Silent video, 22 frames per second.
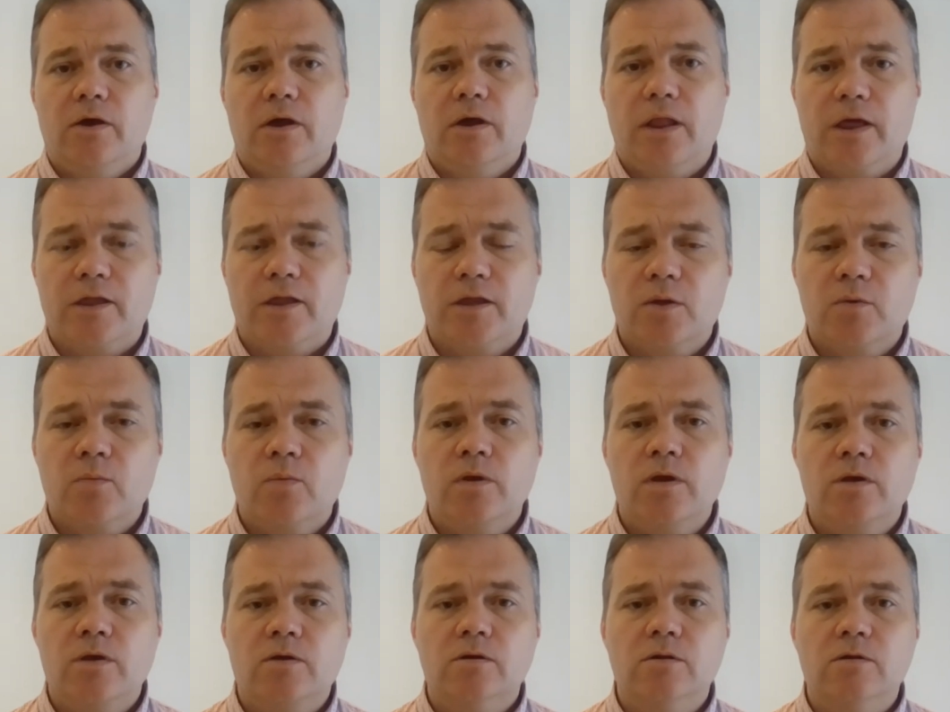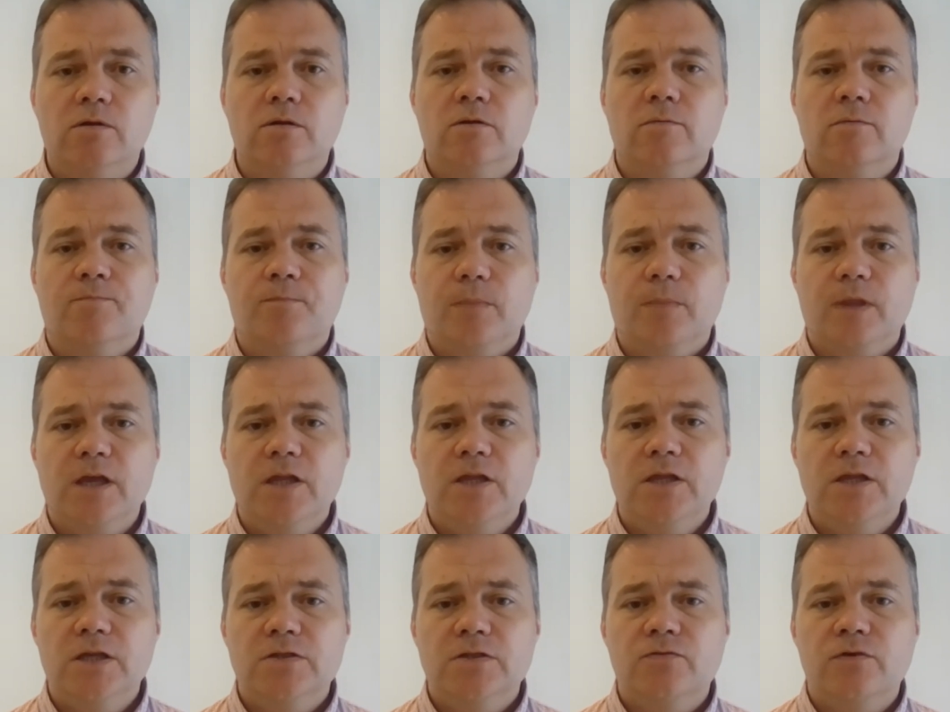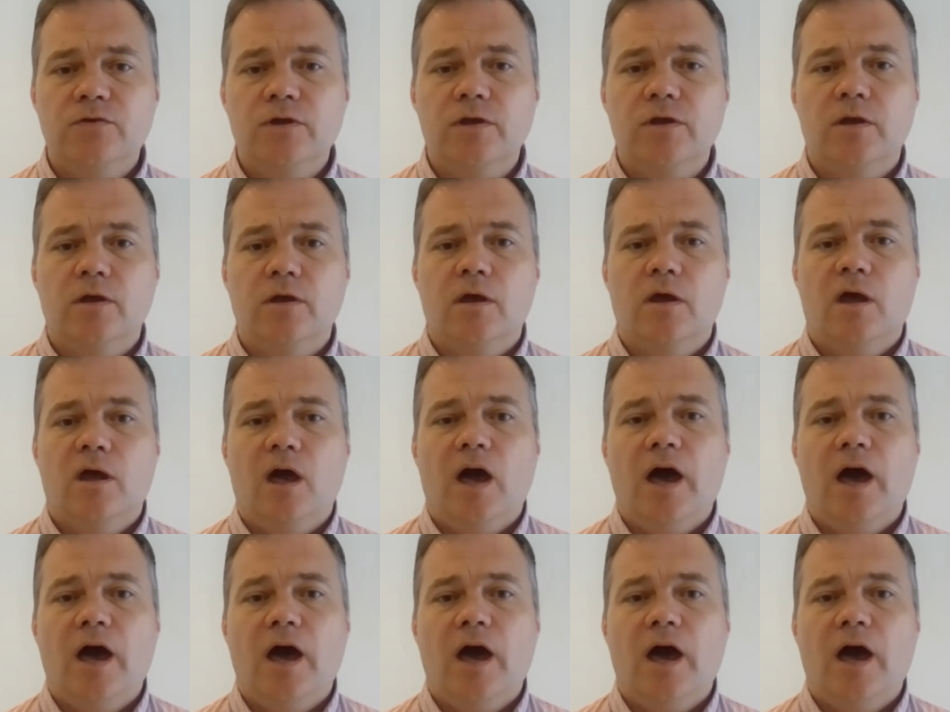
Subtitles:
electric vehicle industry,